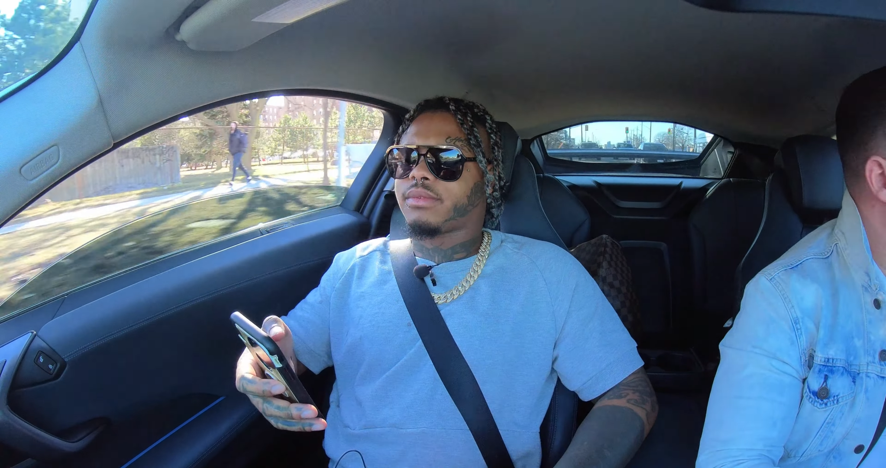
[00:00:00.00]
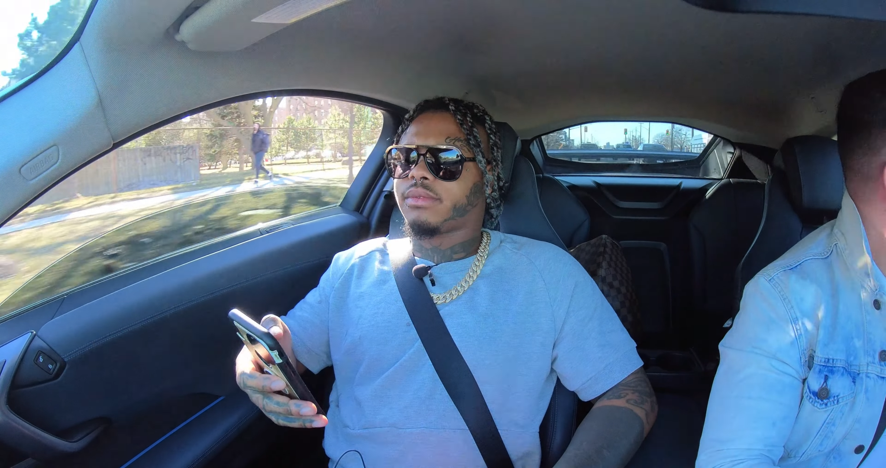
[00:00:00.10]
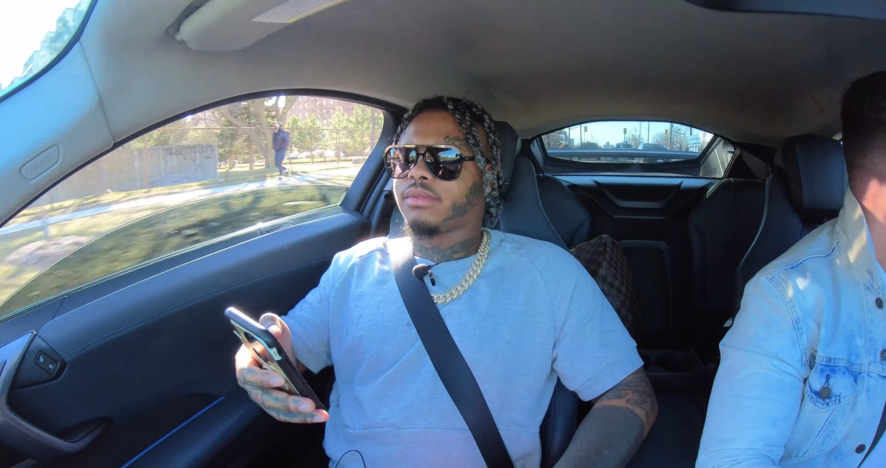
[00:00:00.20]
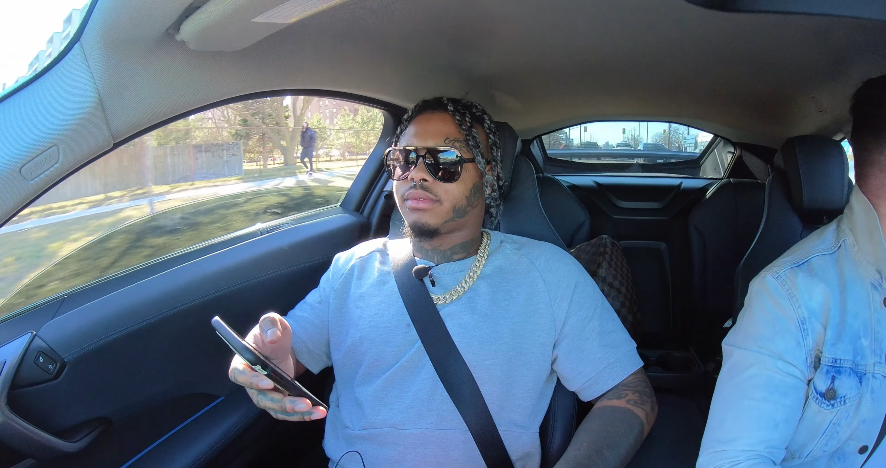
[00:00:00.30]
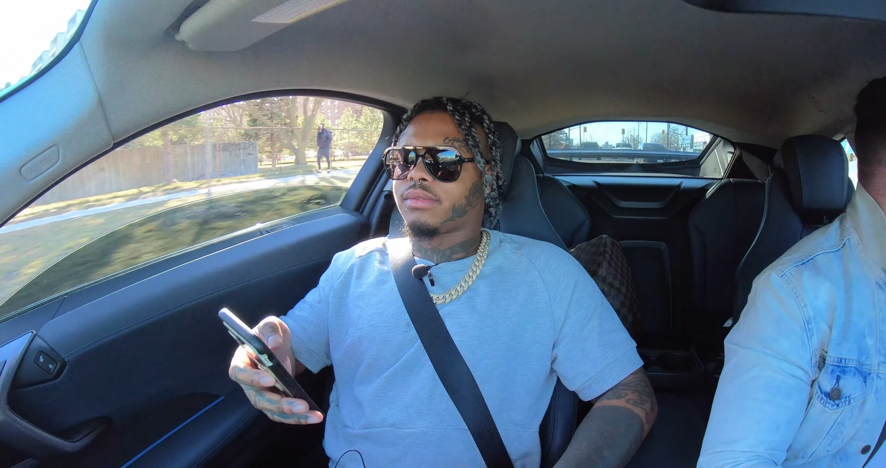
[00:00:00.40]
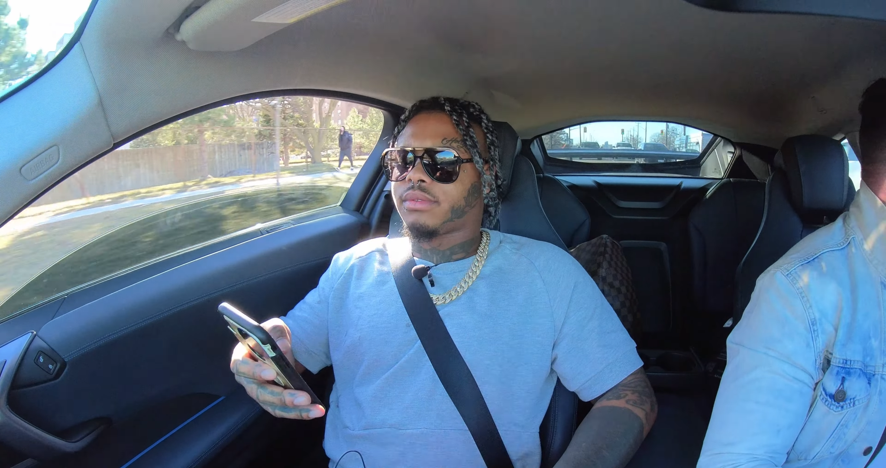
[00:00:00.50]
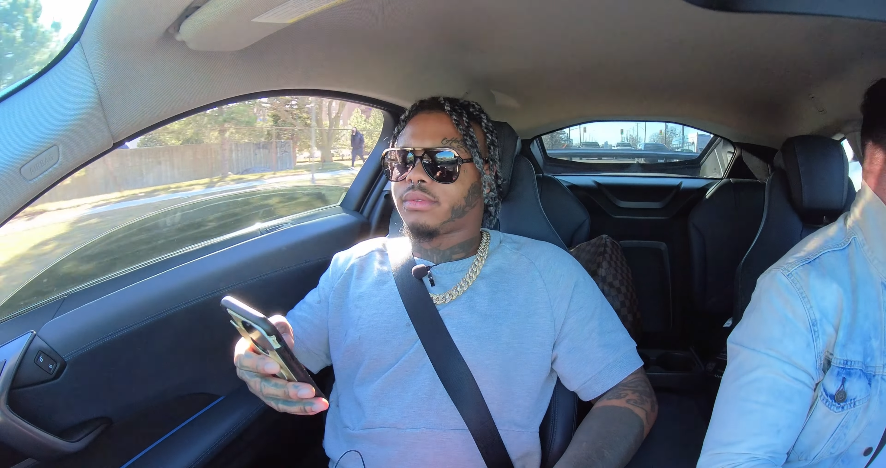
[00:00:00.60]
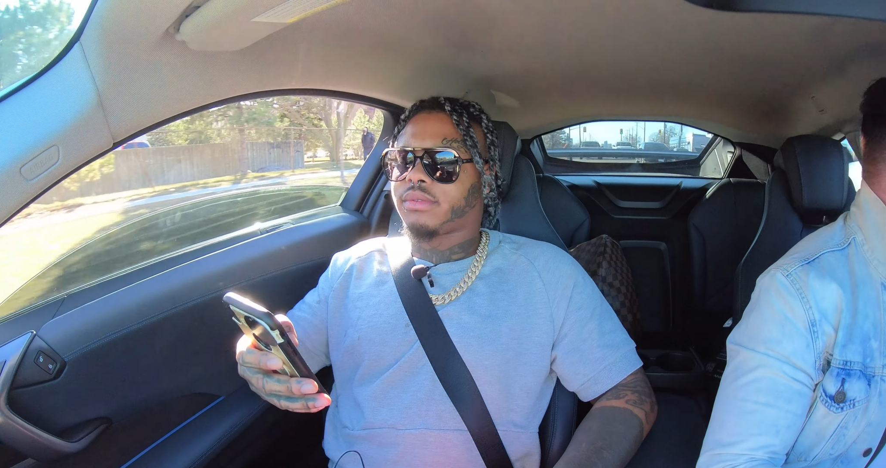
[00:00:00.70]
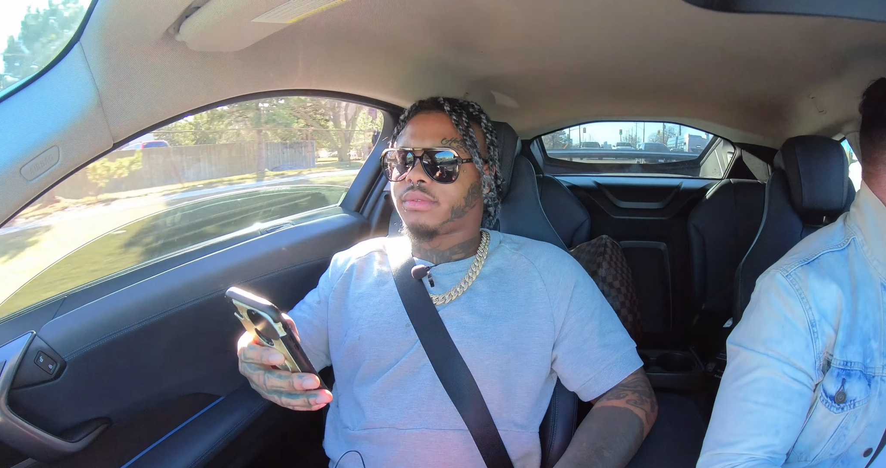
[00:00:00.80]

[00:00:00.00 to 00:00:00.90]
My fucking